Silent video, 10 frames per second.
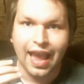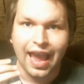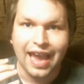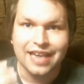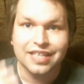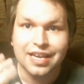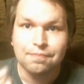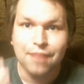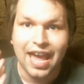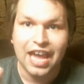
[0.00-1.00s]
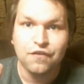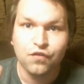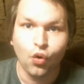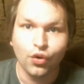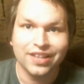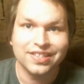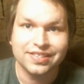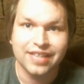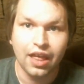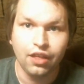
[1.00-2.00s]
and can pay for
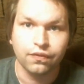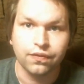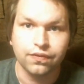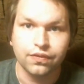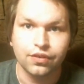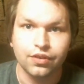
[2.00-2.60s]
itself.